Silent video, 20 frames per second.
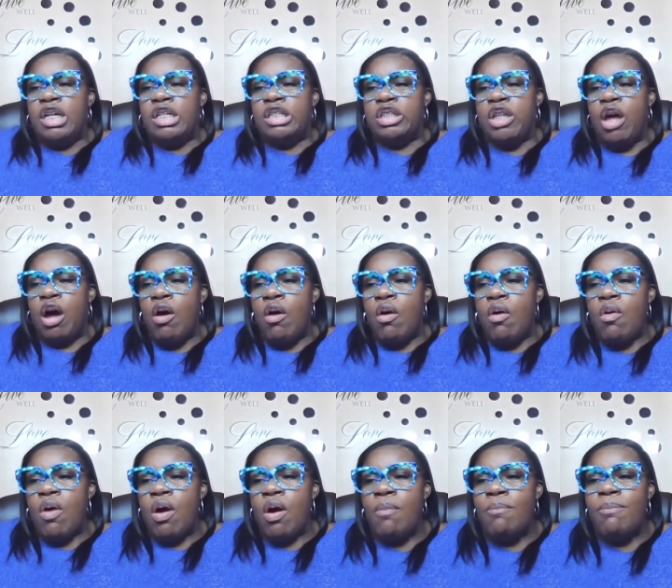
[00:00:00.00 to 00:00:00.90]

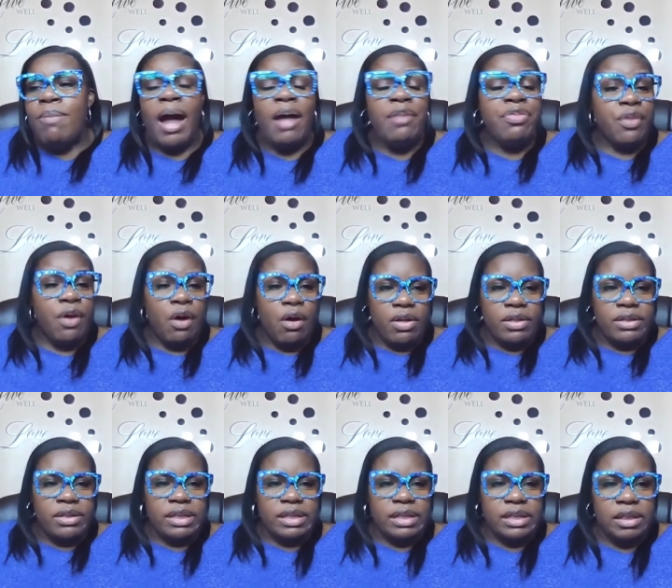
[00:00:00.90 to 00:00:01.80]
So my
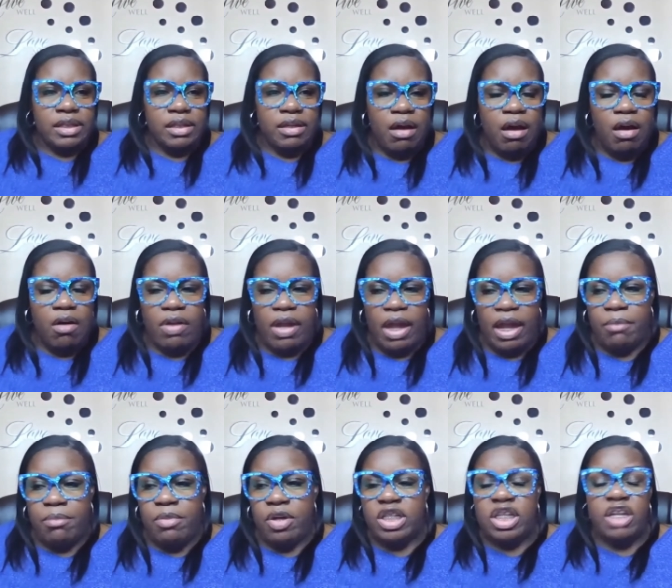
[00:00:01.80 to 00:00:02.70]
thoughts Okay,
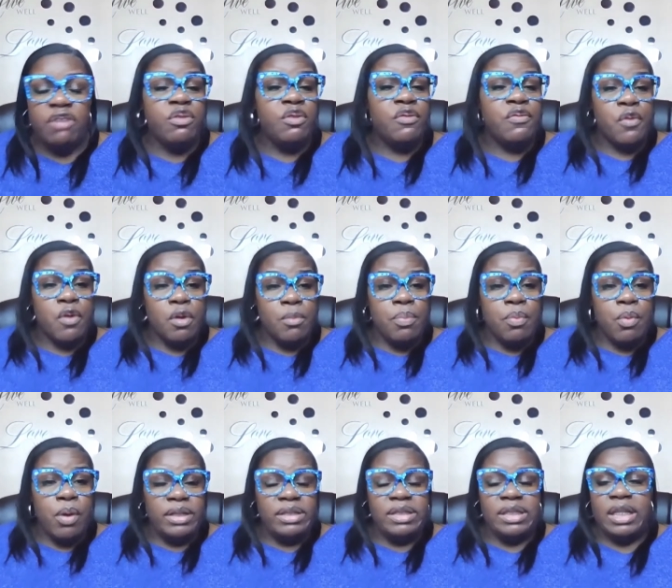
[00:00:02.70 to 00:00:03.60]
I'm going to give you four
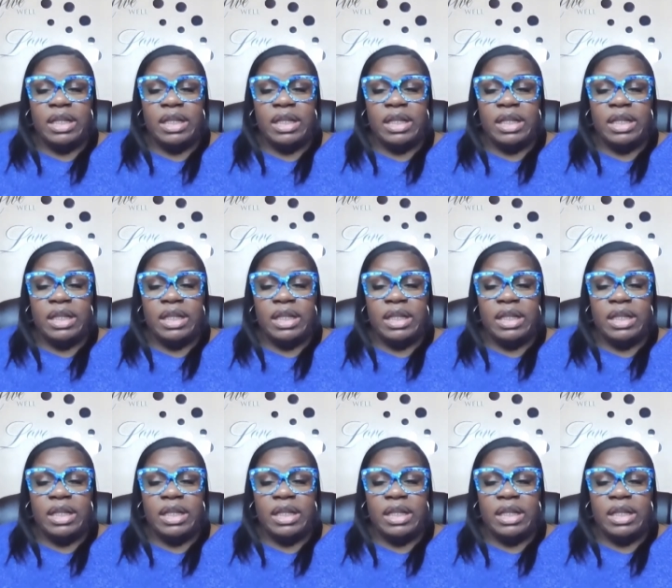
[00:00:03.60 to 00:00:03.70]
points